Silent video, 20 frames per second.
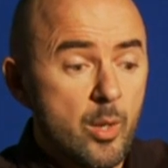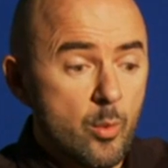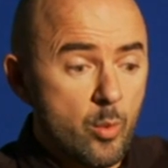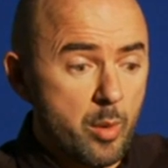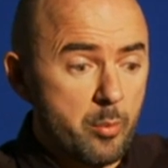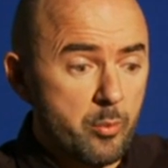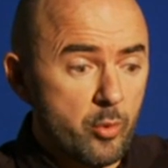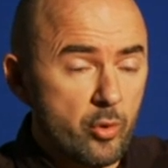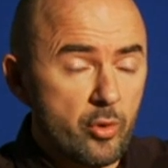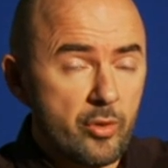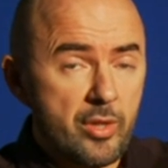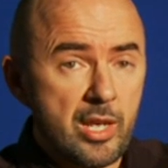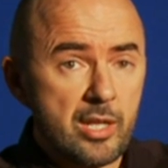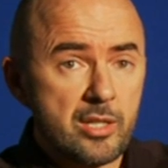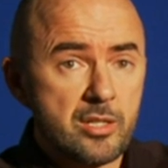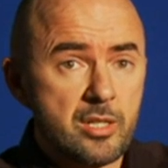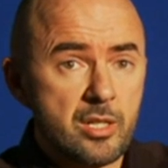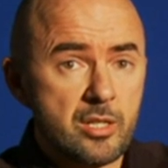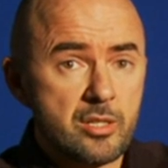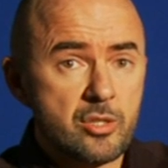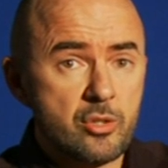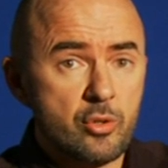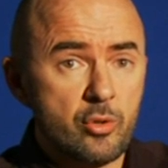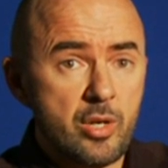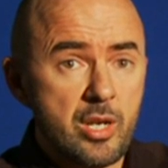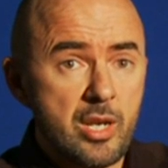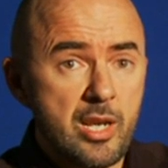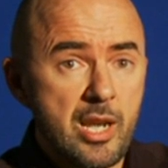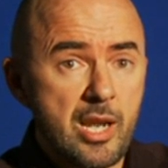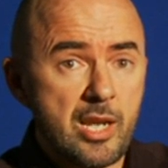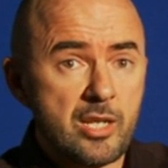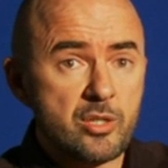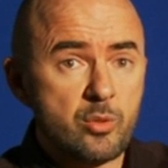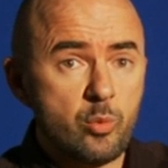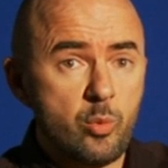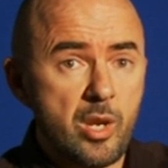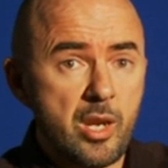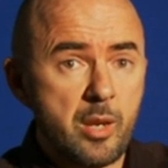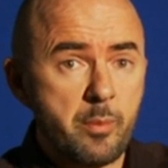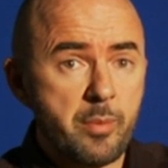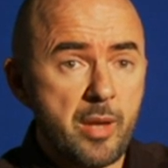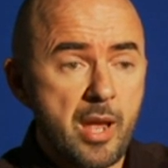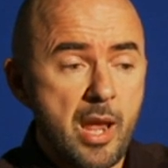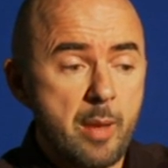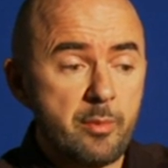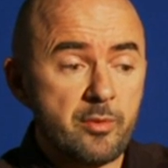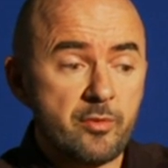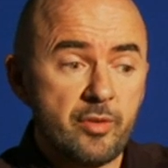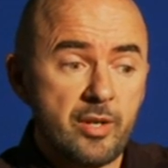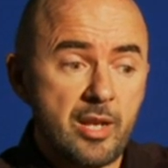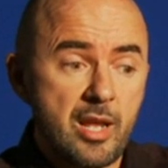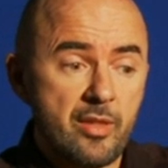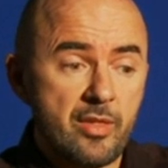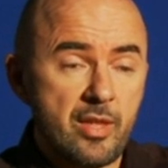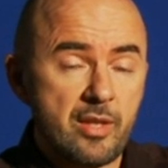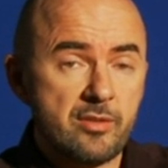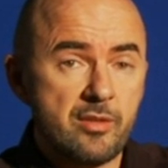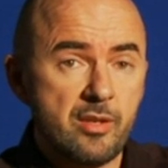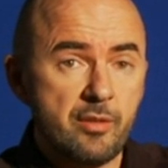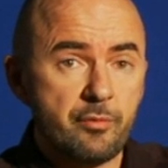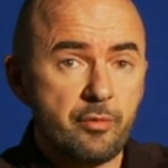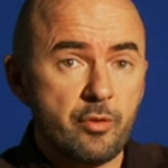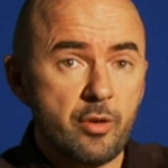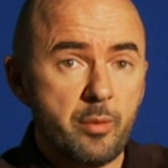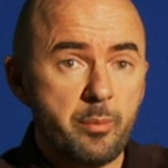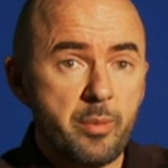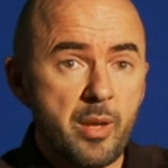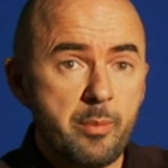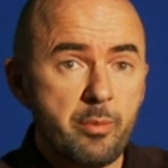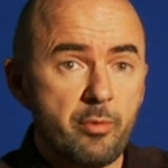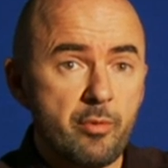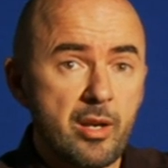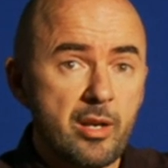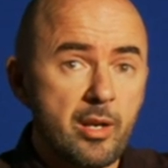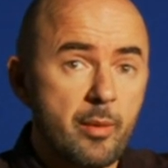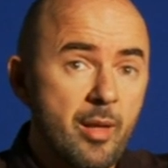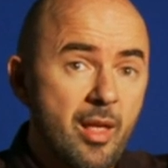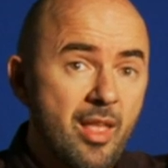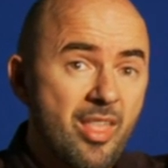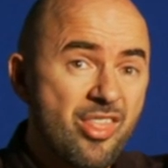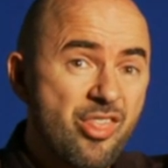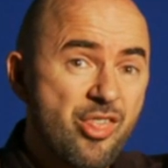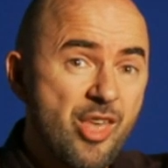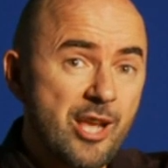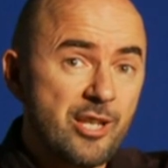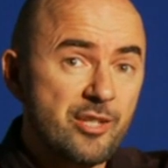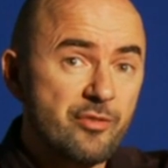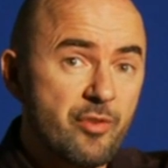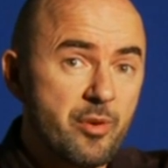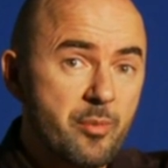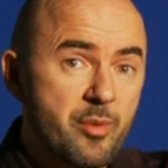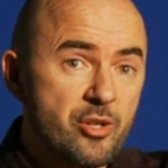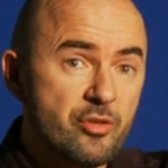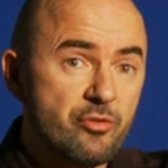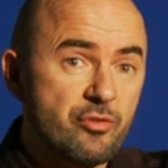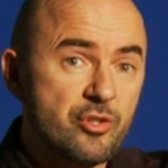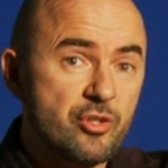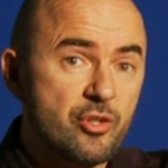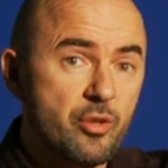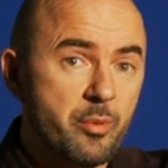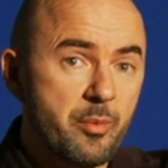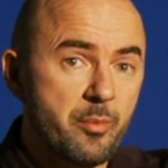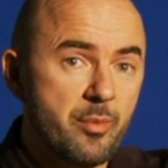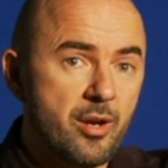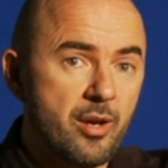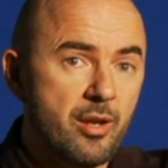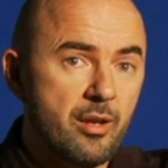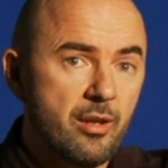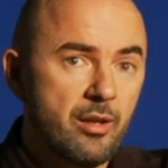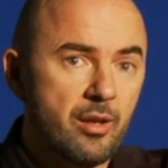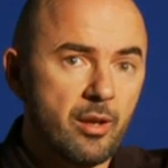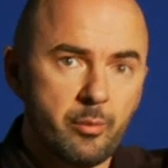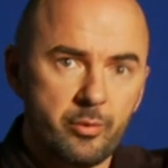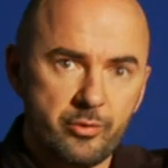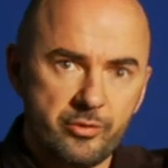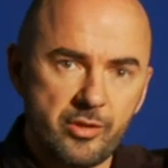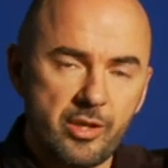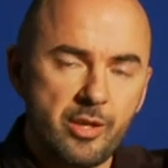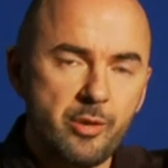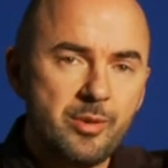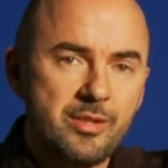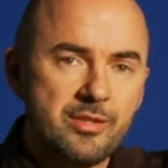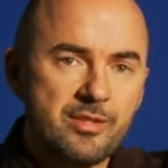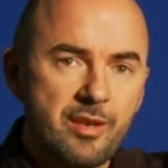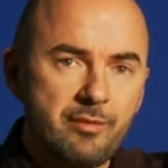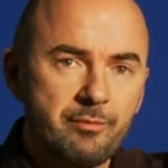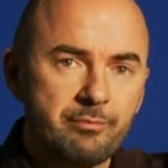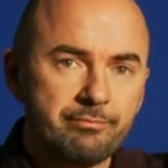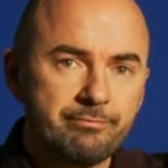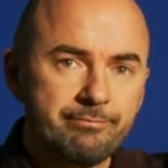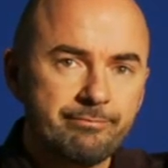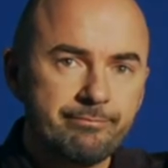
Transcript: Well, more on that uh, story next week, perhaps. For now, that's it for our paper roundup. Thanks very much for stopping by, and we'll see you in seven.